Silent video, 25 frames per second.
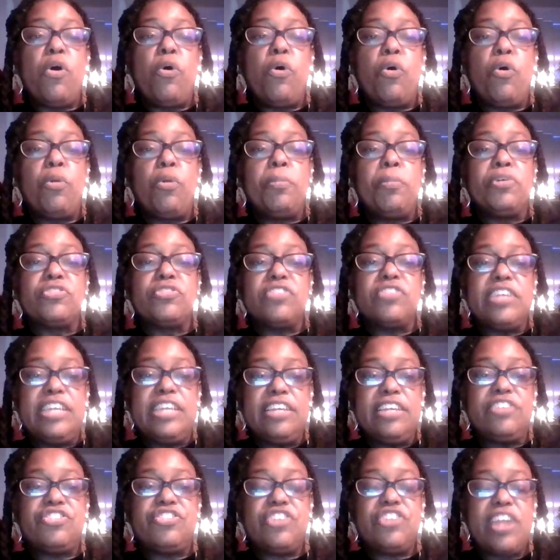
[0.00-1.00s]
almost
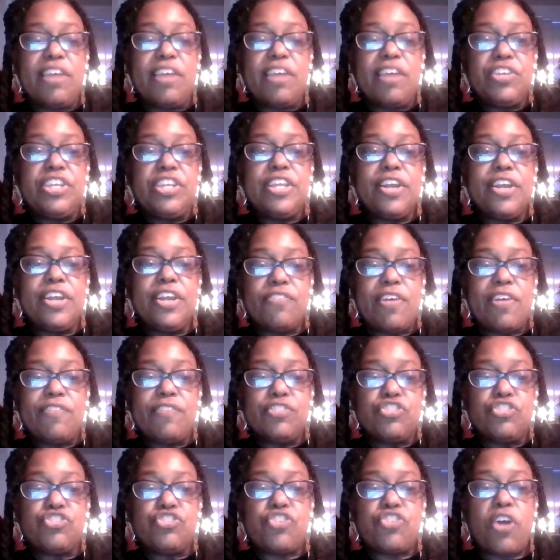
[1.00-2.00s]
each and every year,
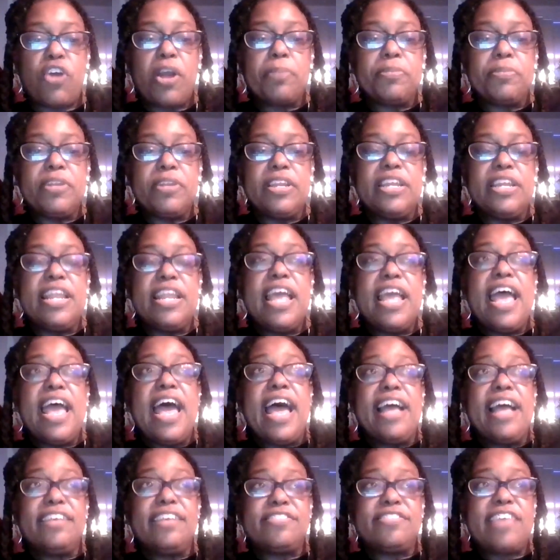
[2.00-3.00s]
Reverend Sharpton
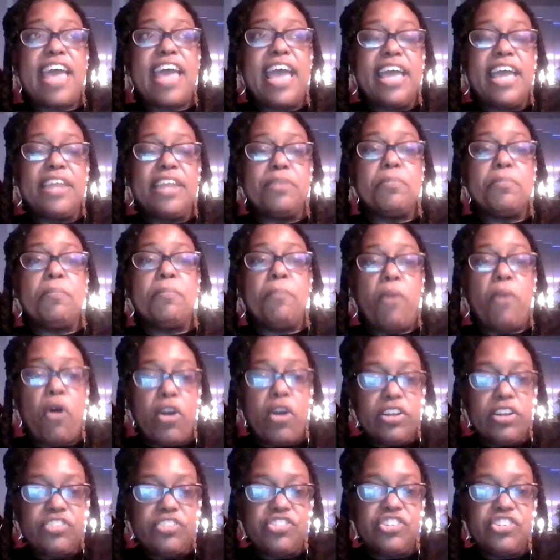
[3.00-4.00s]
has had
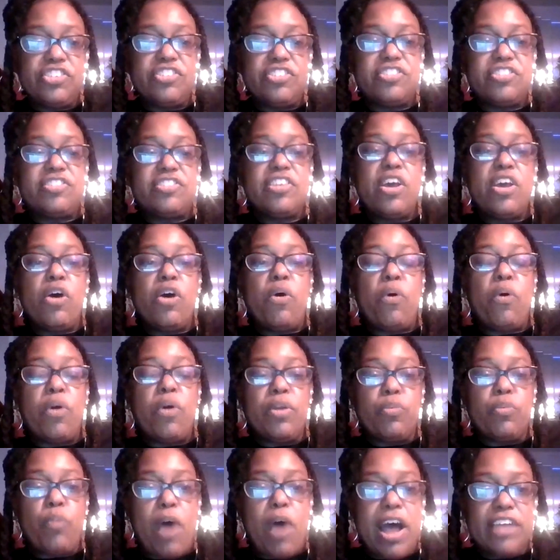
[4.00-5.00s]
marches
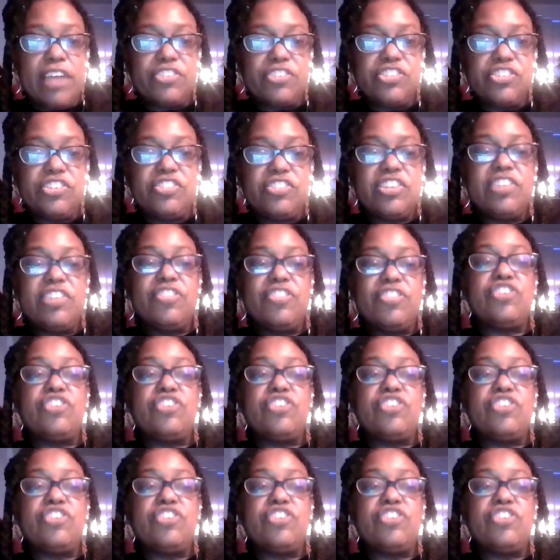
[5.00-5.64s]
on Washington.